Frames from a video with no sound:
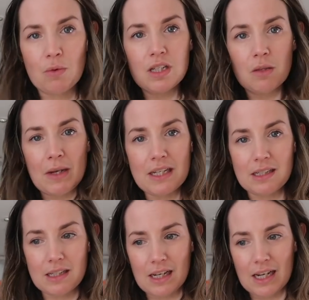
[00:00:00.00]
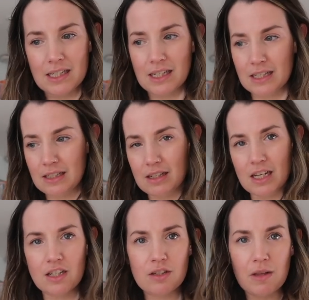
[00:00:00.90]
Once the basin's connected,
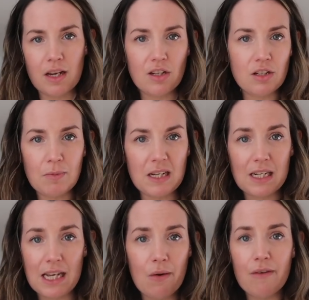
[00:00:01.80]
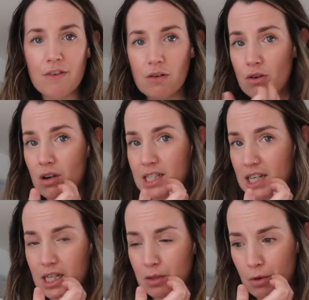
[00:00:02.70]
it's then just basically however long I
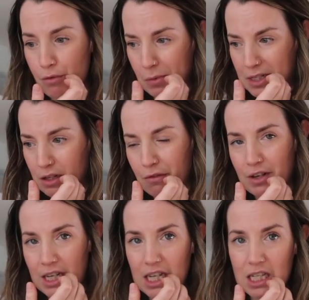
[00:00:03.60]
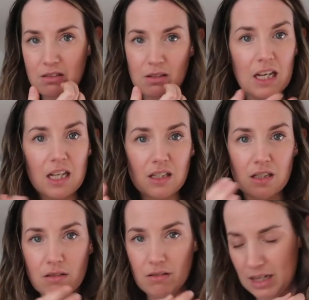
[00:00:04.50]
take to move all my stuff in and get
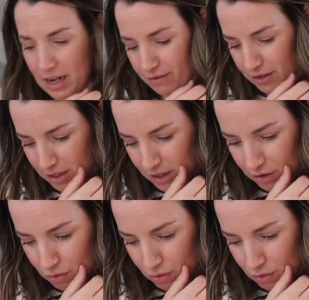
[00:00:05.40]
everything